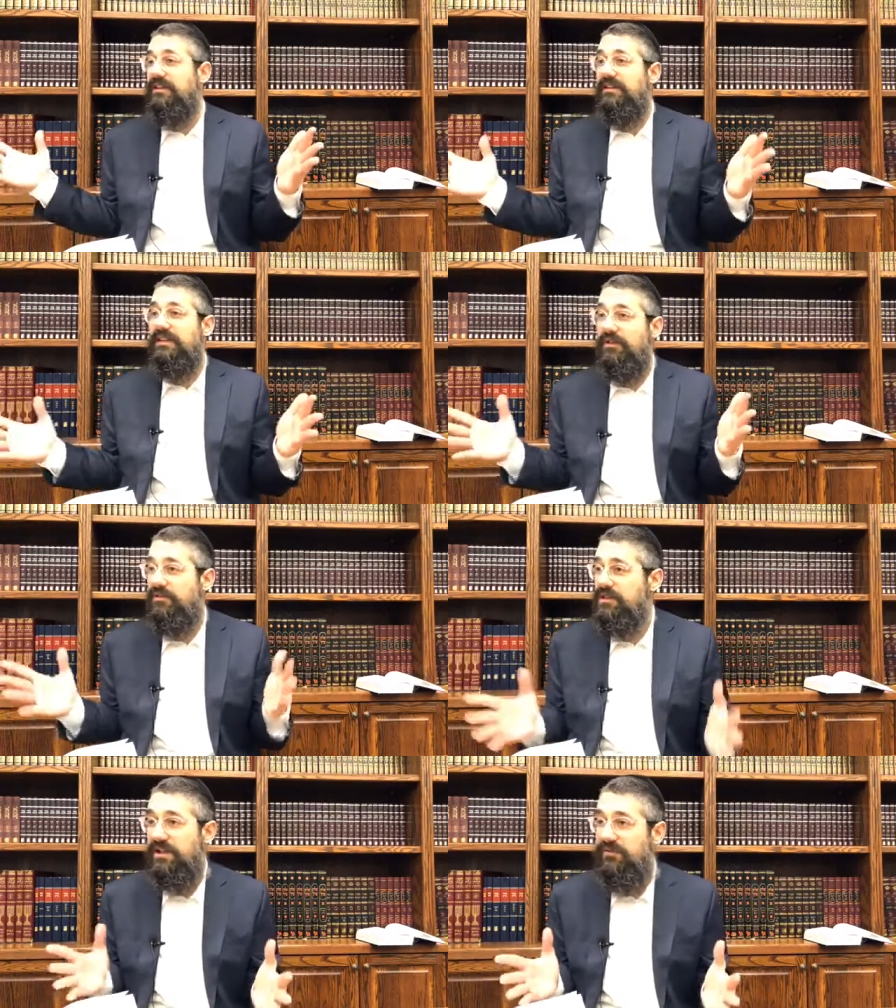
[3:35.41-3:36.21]
The
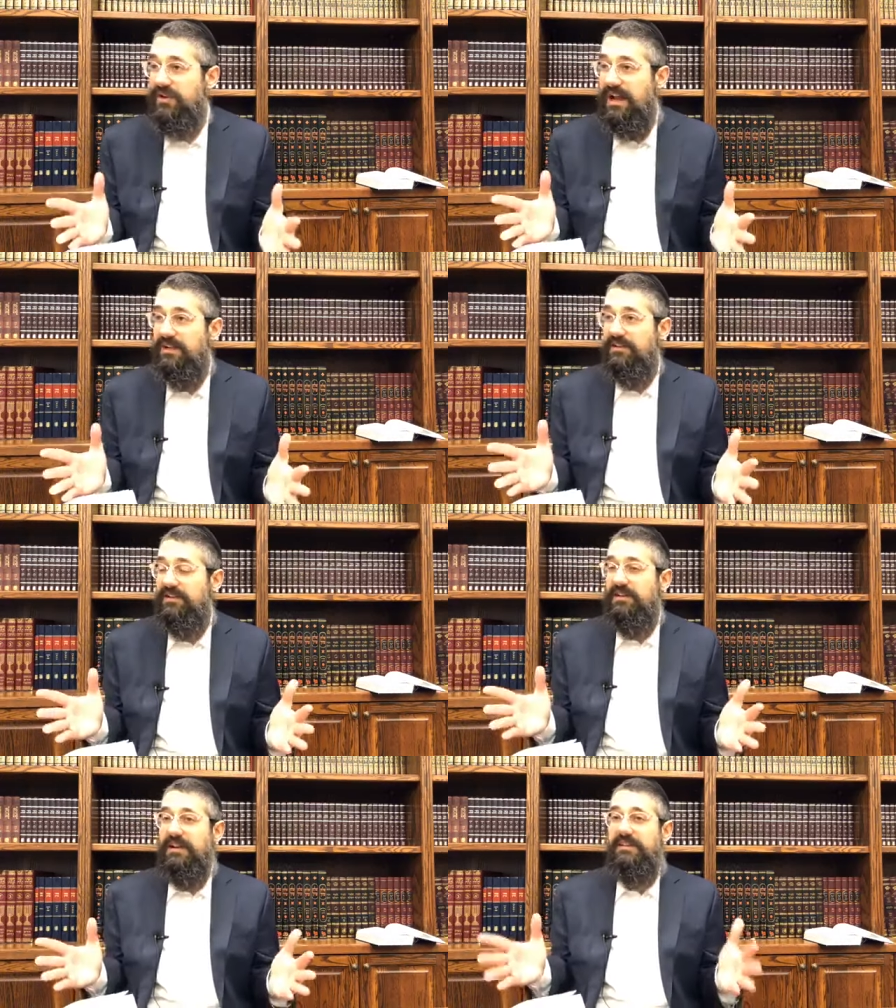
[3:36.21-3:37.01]
terrorists are ever at
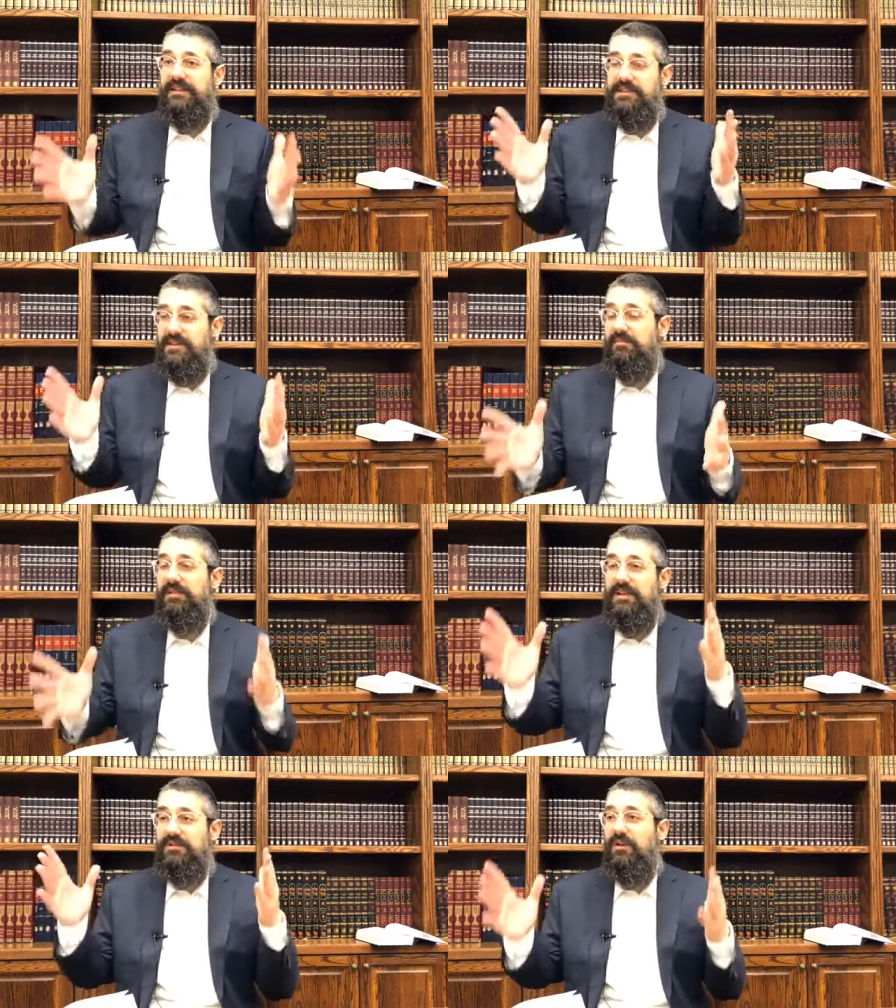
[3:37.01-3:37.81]
it, and they
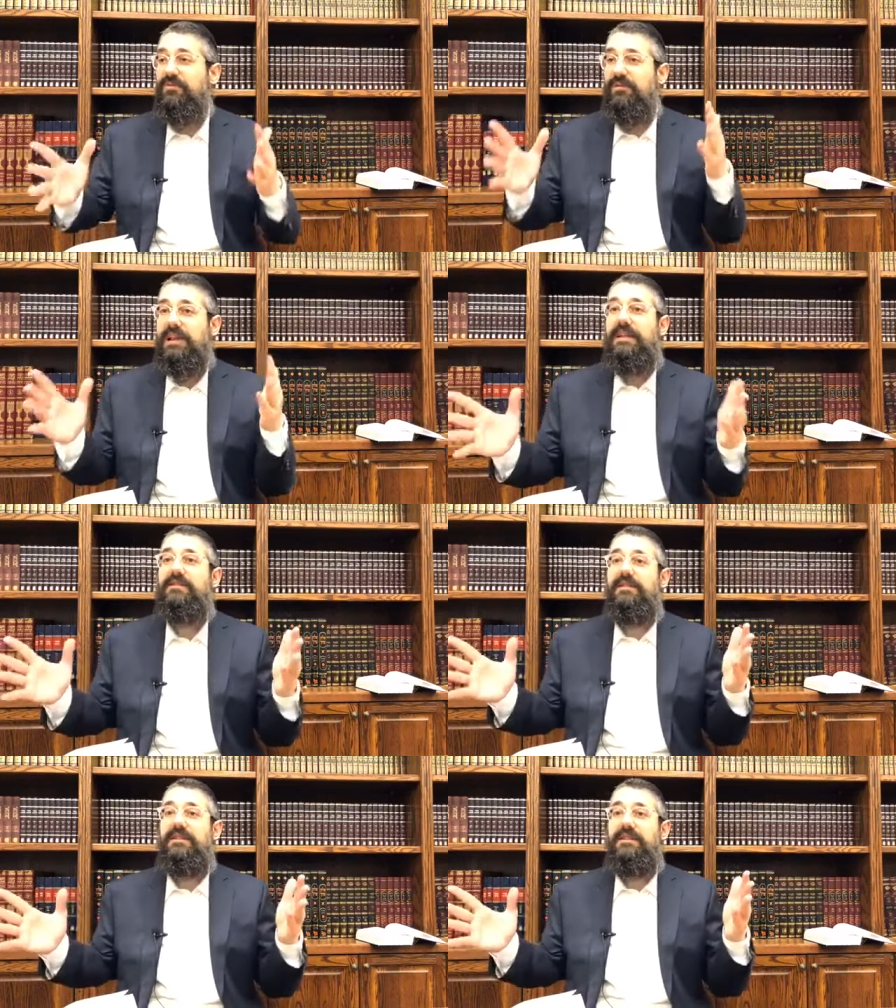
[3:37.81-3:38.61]
simply don't
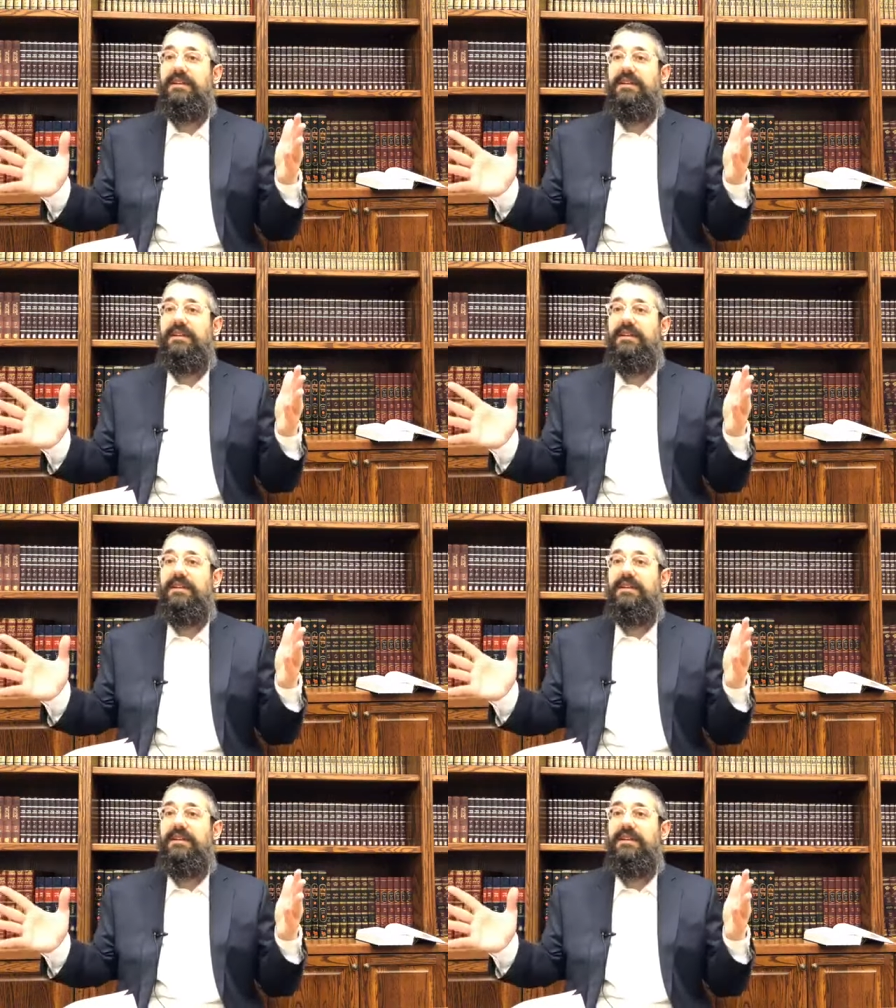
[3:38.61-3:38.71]
relent.